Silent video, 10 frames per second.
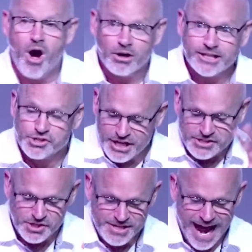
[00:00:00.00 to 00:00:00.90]
long that
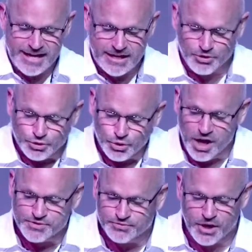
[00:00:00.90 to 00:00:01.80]
Jesus died on the
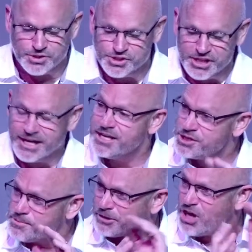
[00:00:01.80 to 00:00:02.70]
cross for our
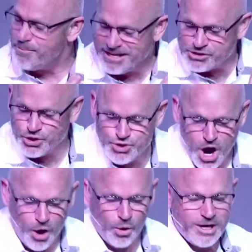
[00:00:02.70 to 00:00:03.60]
sins, but coming to
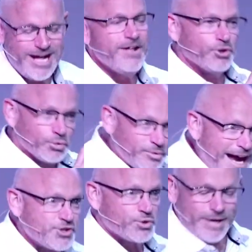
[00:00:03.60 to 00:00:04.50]
know the
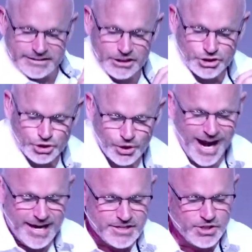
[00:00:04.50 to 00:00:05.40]
resurrected
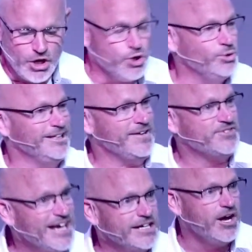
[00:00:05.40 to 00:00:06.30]
Christ who
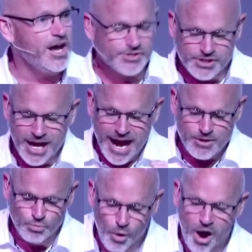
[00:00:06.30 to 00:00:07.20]
lives in us
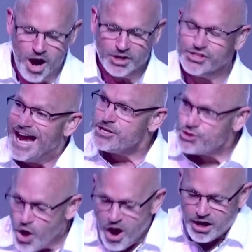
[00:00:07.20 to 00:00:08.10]
and walks
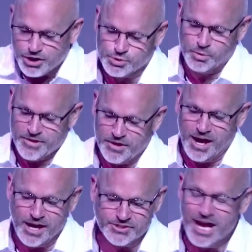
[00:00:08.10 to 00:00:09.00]
and talks with
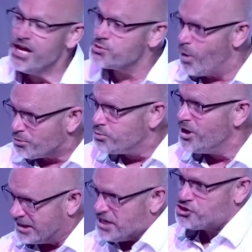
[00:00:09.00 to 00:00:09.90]
us is what
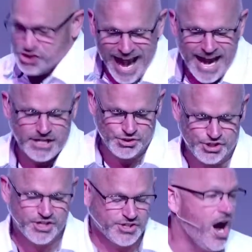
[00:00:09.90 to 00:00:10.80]
really
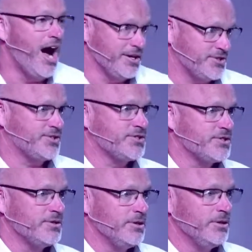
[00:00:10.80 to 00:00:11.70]
changes us.